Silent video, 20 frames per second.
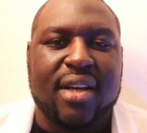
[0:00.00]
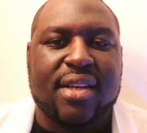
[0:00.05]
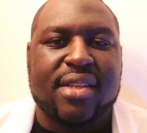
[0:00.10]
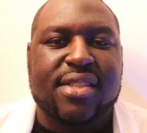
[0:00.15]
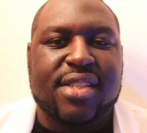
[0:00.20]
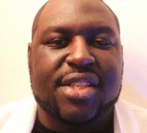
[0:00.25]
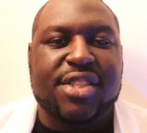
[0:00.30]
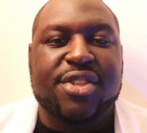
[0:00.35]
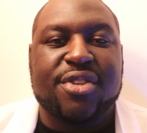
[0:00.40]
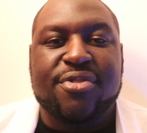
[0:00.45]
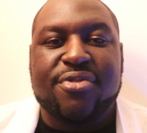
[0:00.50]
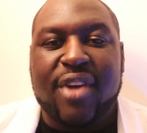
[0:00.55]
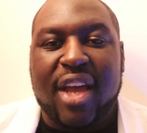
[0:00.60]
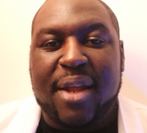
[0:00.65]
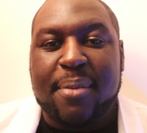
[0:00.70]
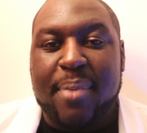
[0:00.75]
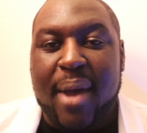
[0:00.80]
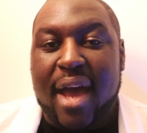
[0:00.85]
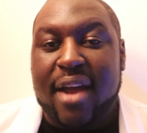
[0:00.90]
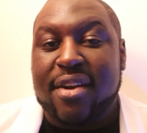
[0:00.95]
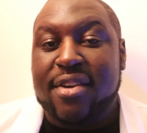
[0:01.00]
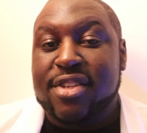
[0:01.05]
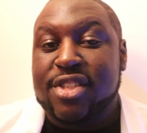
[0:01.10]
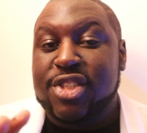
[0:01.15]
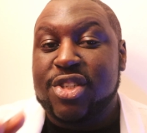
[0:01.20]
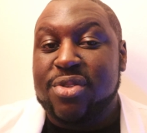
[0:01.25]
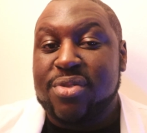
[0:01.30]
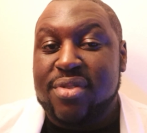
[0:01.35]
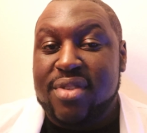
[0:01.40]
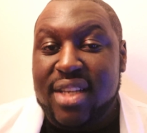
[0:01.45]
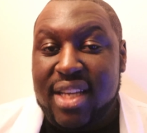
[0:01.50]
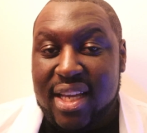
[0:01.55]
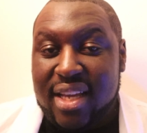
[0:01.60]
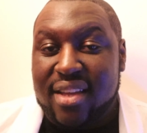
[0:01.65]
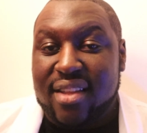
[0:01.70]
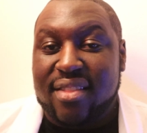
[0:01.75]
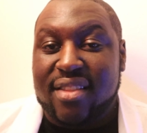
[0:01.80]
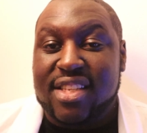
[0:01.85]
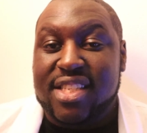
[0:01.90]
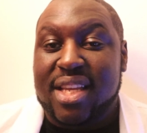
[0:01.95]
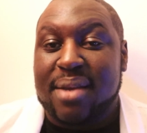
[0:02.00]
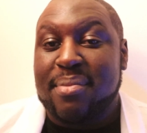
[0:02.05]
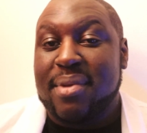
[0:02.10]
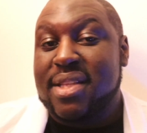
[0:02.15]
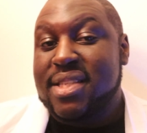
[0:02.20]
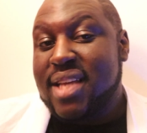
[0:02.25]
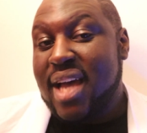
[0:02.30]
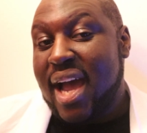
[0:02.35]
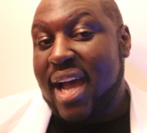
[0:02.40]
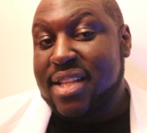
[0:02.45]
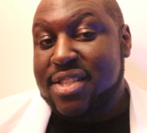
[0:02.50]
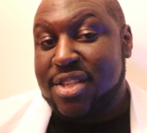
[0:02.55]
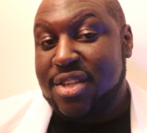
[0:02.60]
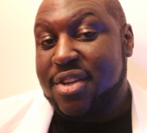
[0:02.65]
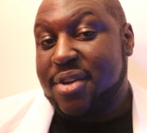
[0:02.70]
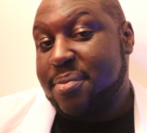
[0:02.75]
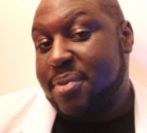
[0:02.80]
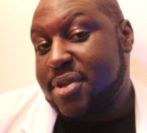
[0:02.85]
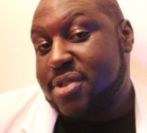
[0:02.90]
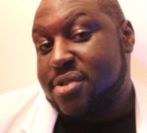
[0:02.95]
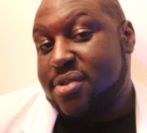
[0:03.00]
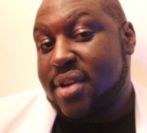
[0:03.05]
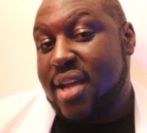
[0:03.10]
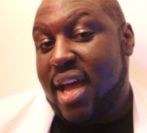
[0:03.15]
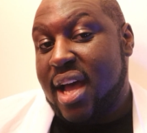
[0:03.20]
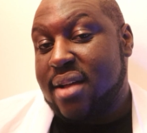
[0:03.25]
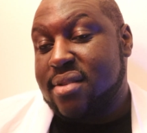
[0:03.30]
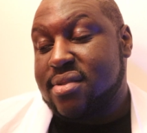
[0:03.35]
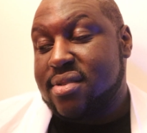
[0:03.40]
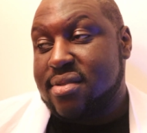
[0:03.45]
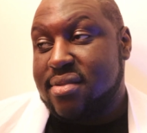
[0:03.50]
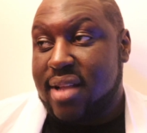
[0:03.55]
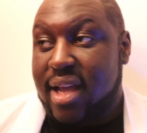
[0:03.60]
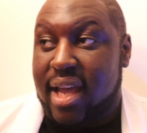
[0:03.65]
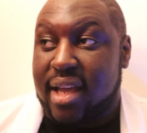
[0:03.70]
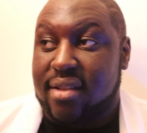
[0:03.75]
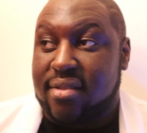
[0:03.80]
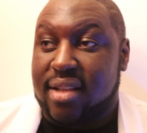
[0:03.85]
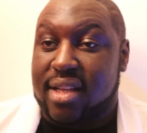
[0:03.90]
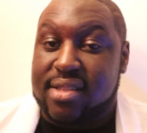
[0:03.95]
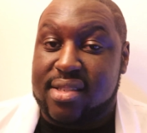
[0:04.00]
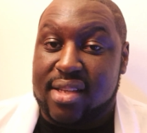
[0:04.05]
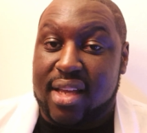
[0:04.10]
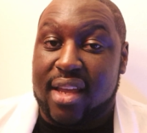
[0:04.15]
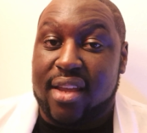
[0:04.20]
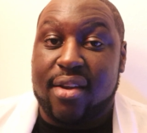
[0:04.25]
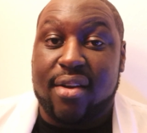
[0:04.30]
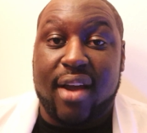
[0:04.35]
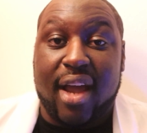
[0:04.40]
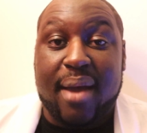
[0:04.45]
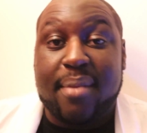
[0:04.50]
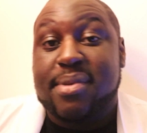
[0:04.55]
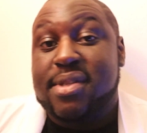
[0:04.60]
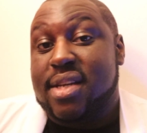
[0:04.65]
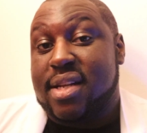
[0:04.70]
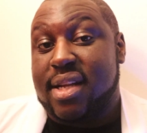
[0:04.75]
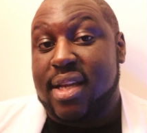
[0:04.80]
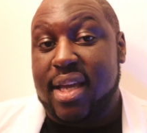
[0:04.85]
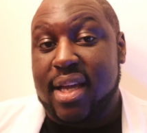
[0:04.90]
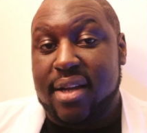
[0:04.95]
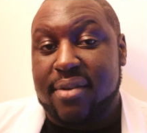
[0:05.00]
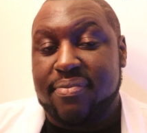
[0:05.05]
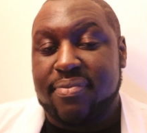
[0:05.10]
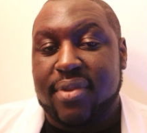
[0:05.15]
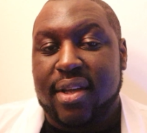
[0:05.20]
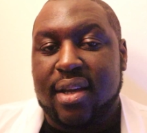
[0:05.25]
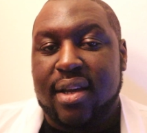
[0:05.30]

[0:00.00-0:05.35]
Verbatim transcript: Since your vein pattern is unique, this can be tied to your personal accounts, like let's say your Amazon account.